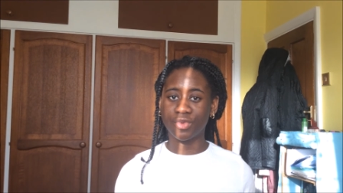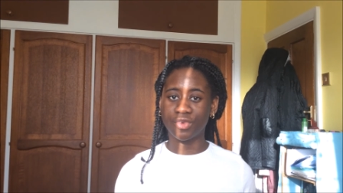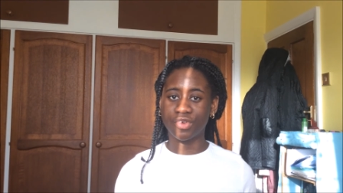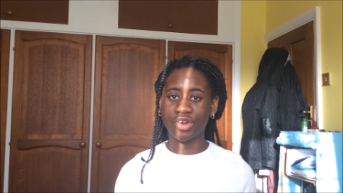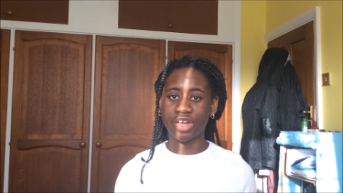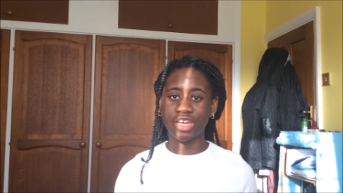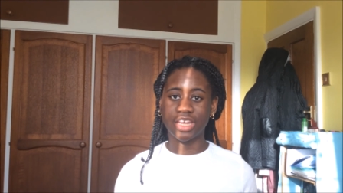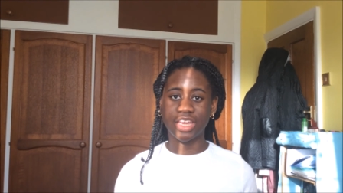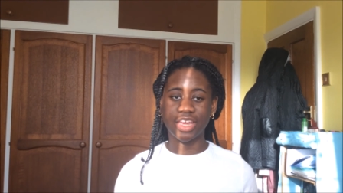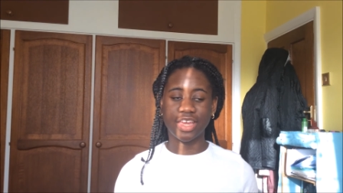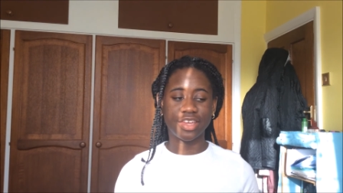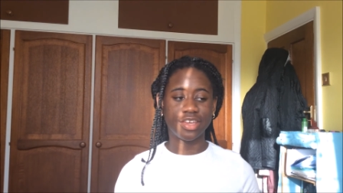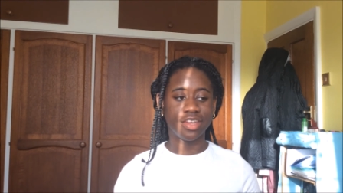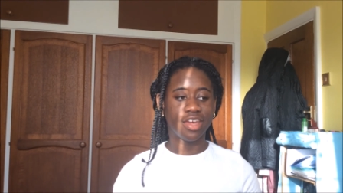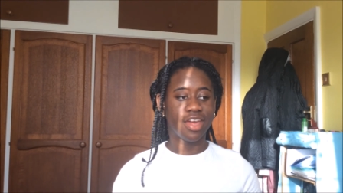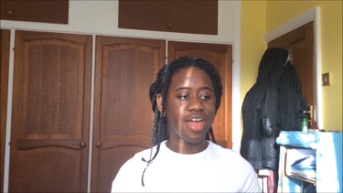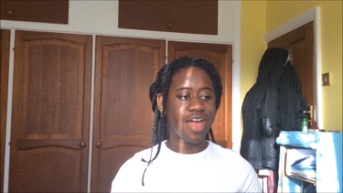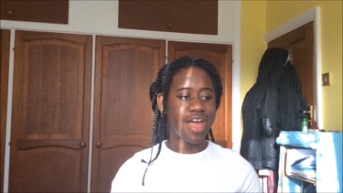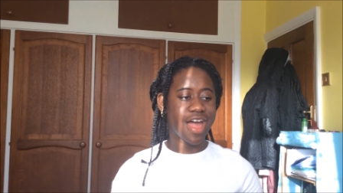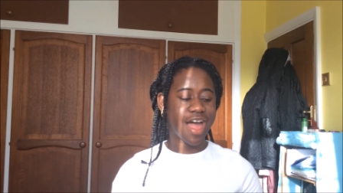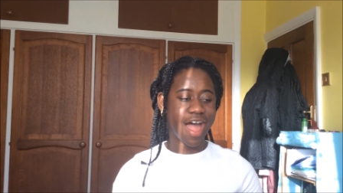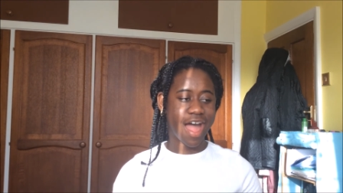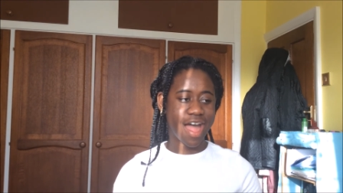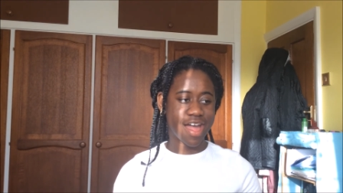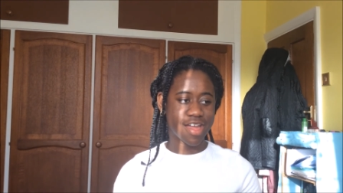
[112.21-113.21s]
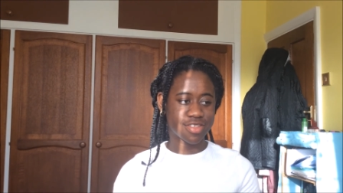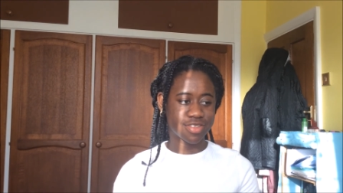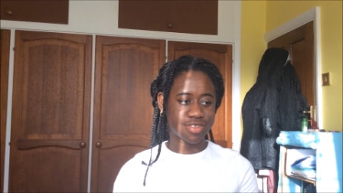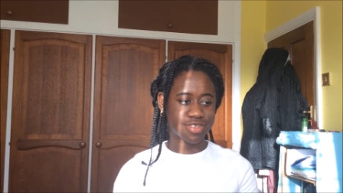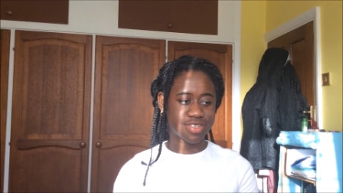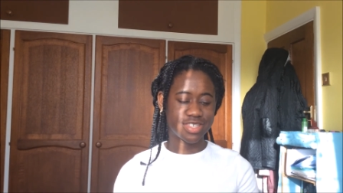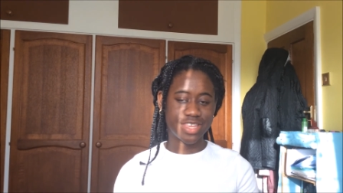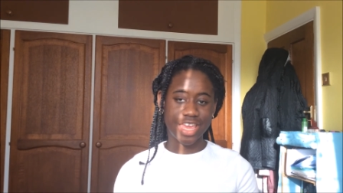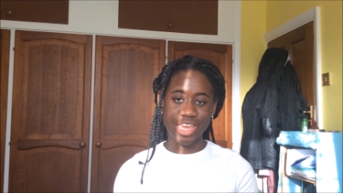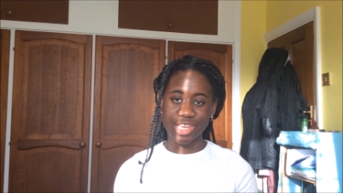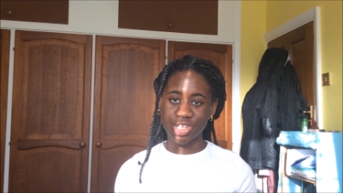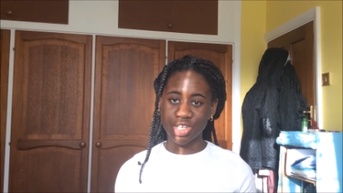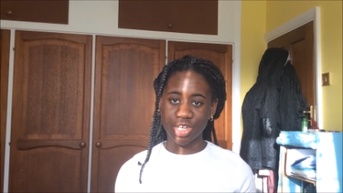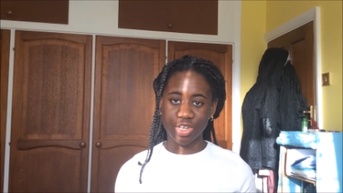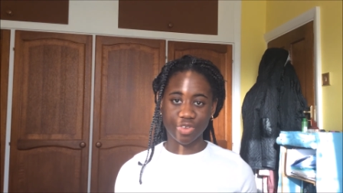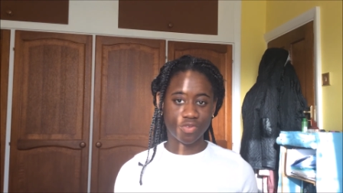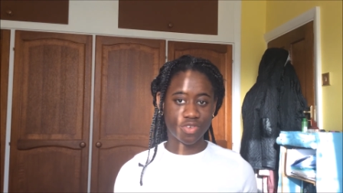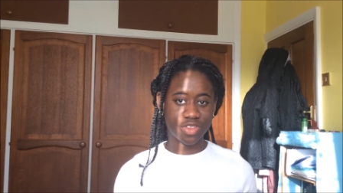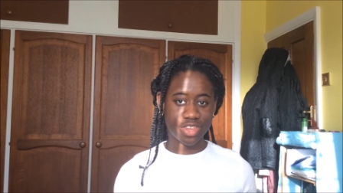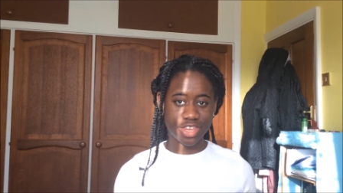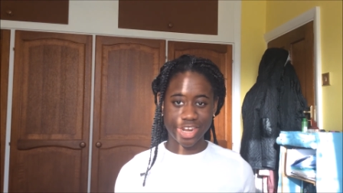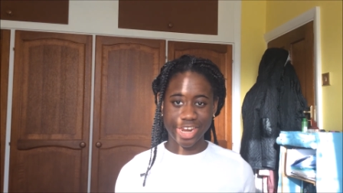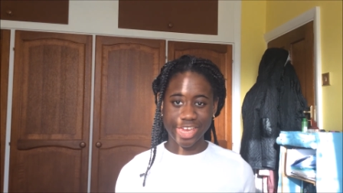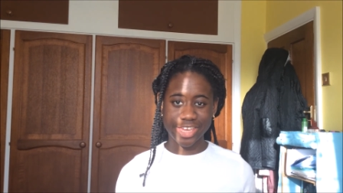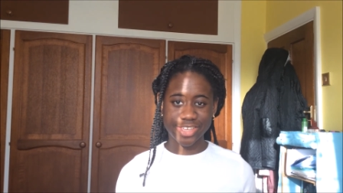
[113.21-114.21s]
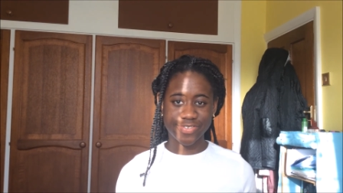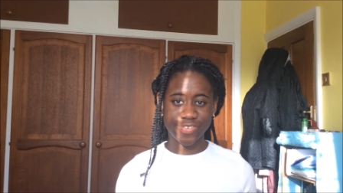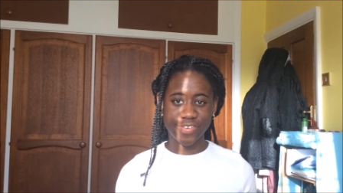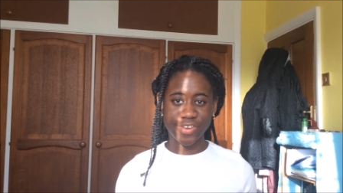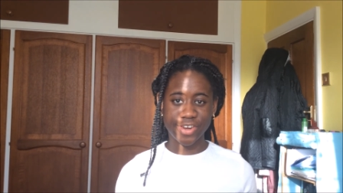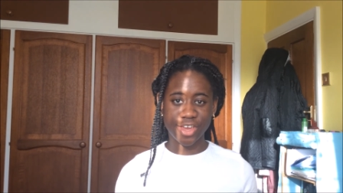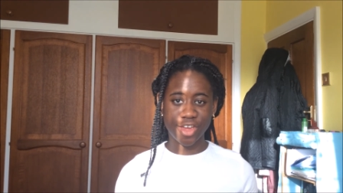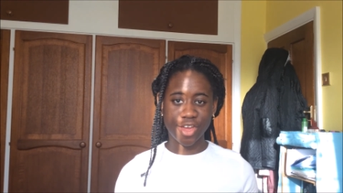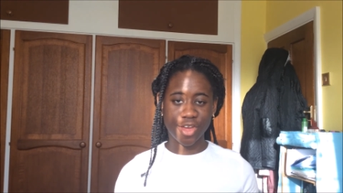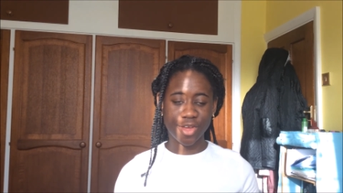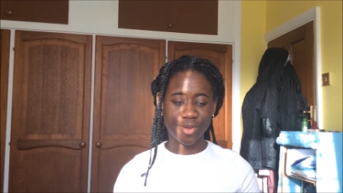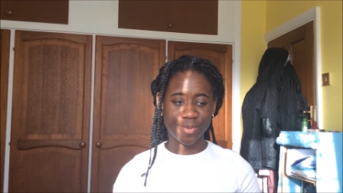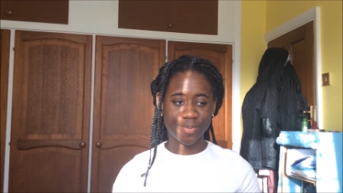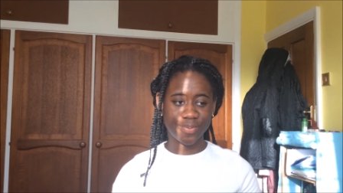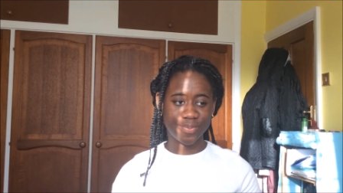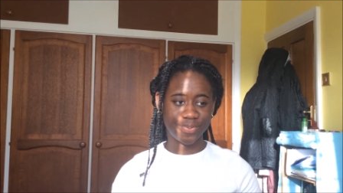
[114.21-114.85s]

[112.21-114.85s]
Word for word: already, and stay tuned for the next video.